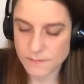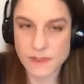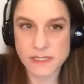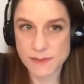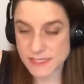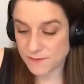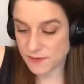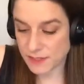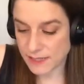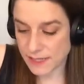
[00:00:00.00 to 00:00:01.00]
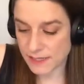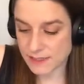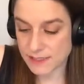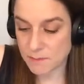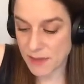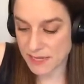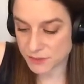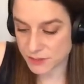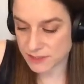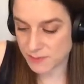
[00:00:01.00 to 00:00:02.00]
And specifically
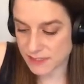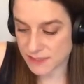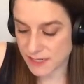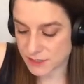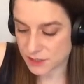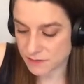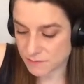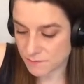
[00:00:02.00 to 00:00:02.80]
sympatric speciation.